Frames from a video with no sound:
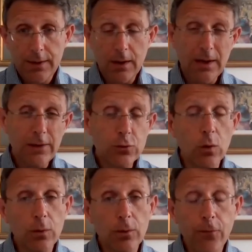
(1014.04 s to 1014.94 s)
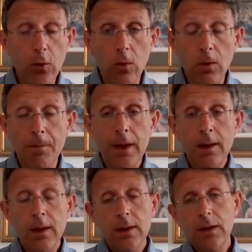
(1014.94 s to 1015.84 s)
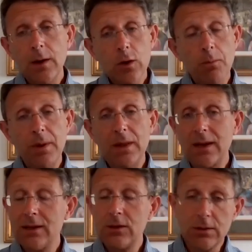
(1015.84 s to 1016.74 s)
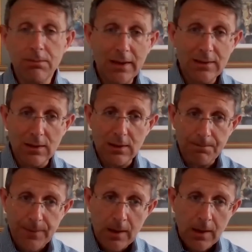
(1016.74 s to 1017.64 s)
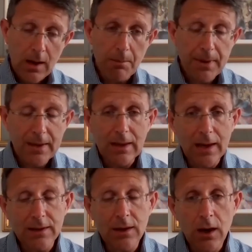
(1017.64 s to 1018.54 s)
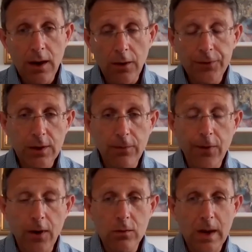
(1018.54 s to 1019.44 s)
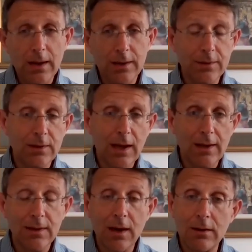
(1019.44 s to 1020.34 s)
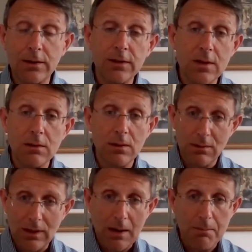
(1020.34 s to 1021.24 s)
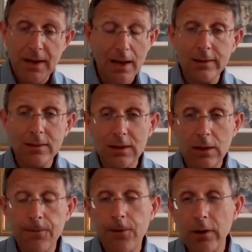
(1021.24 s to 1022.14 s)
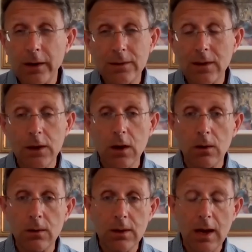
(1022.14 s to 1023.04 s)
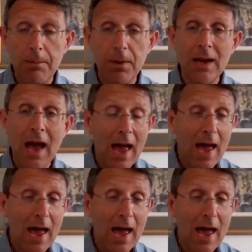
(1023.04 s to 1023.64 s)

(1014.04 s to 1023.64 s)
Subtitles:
Now, he's drawn four. Now, it could be that he just makes a beeline onto the far rail and stays there and does it like Bielsa did for us in the Gold Cup at